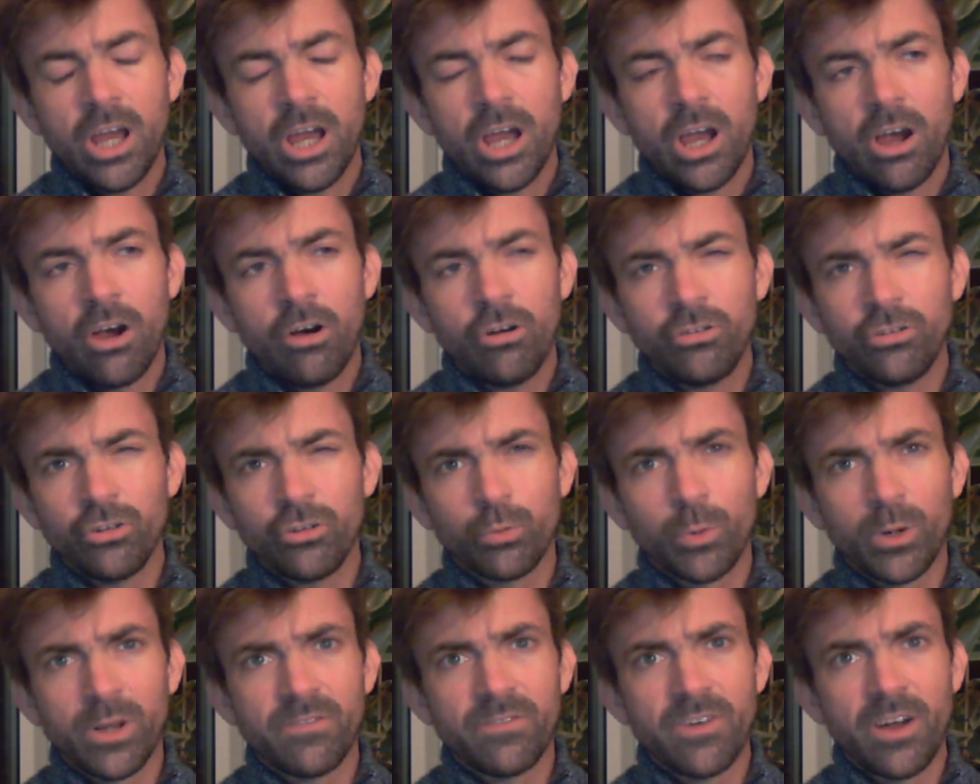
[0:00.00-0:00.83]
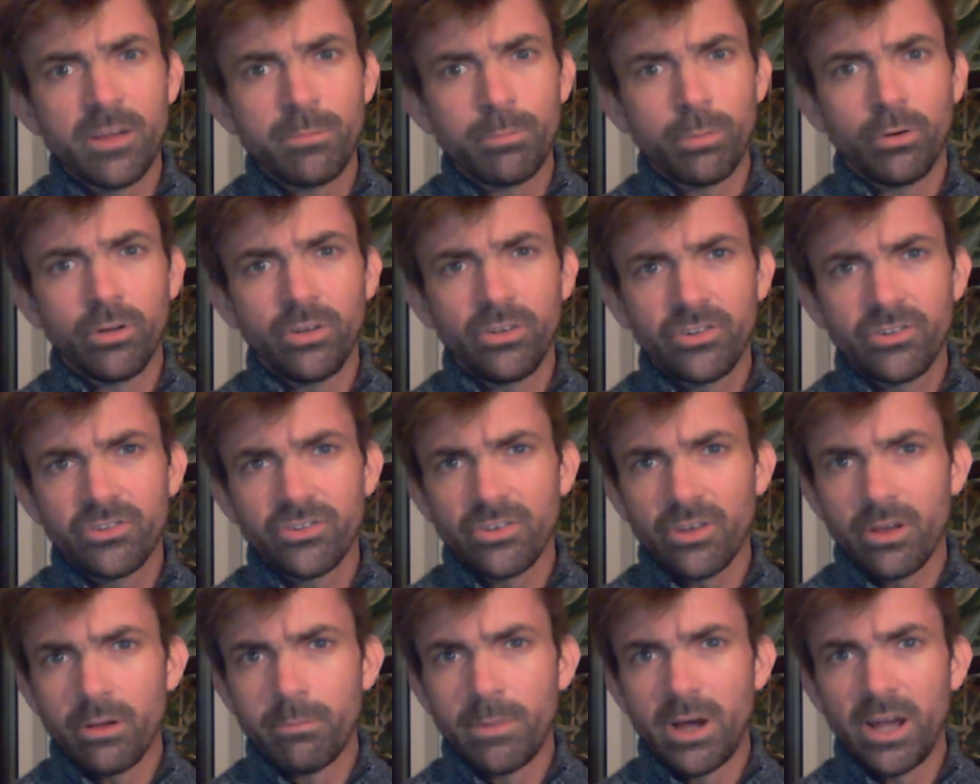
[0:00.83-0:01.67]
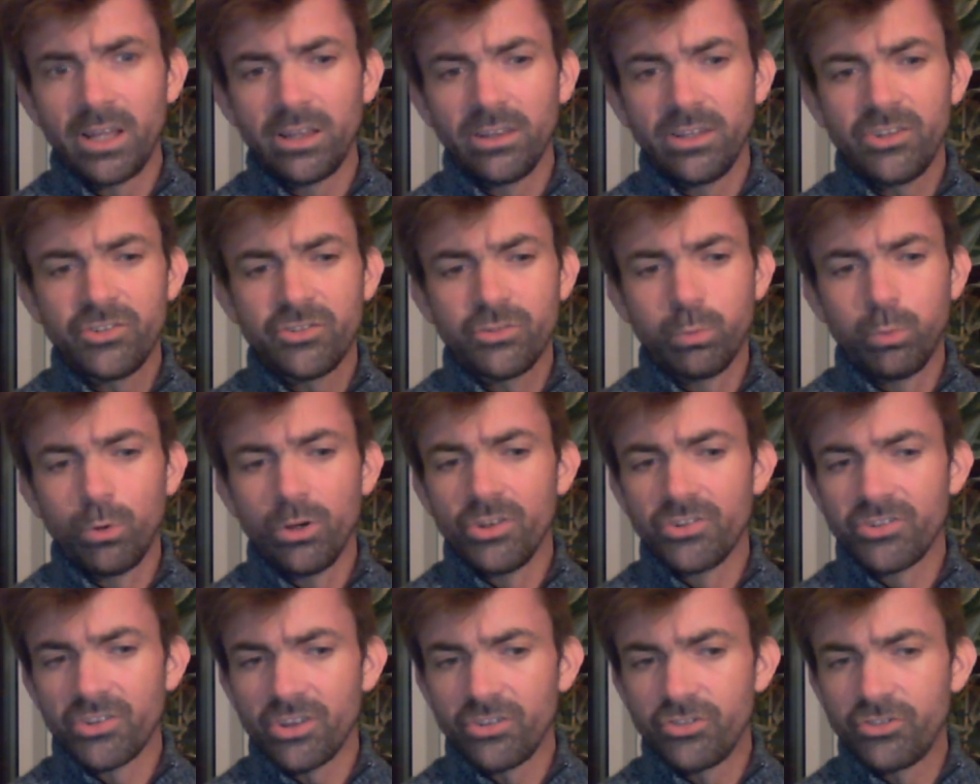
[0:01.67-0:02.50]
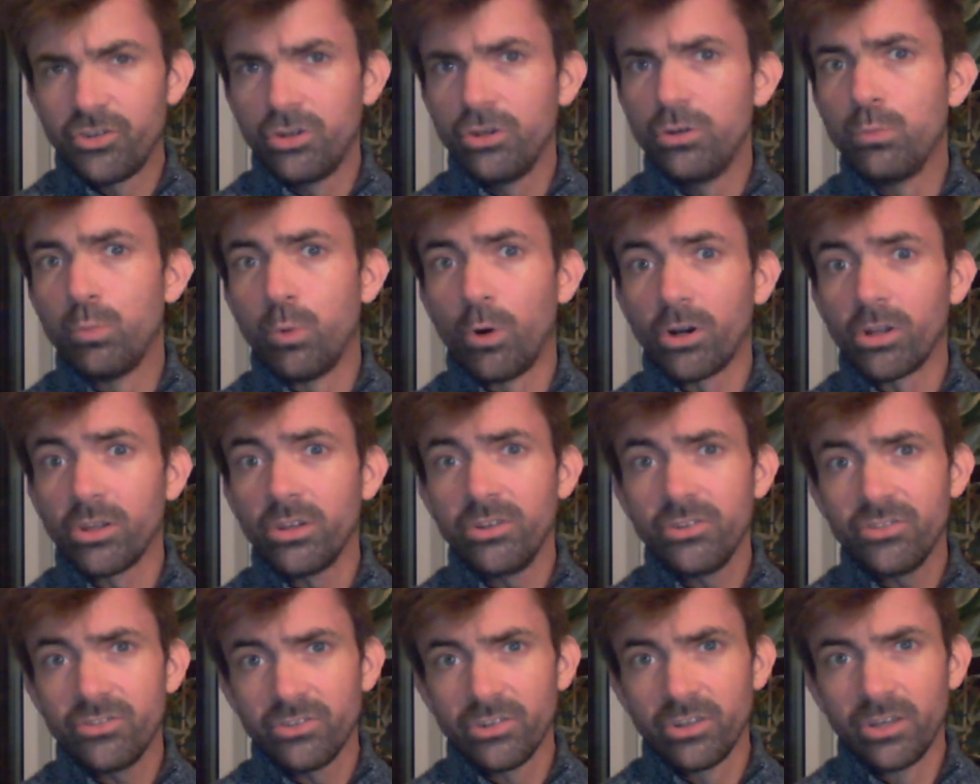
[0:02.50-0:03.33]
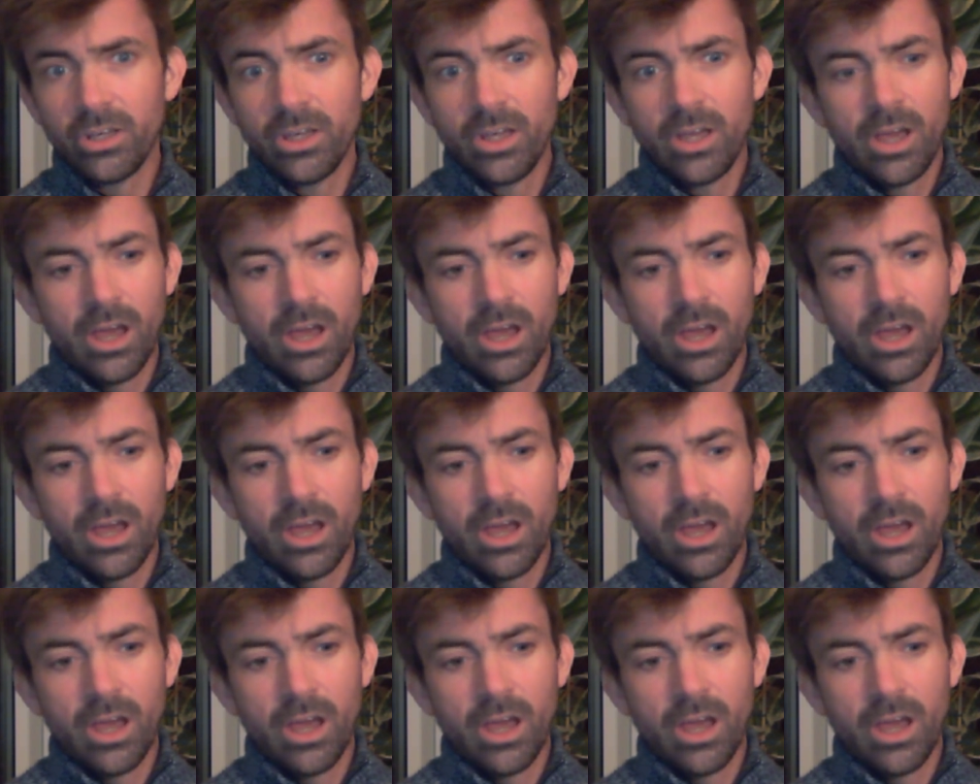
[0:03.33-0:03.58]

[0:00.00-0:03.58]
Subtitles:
125 points. And my list was 2 warriors,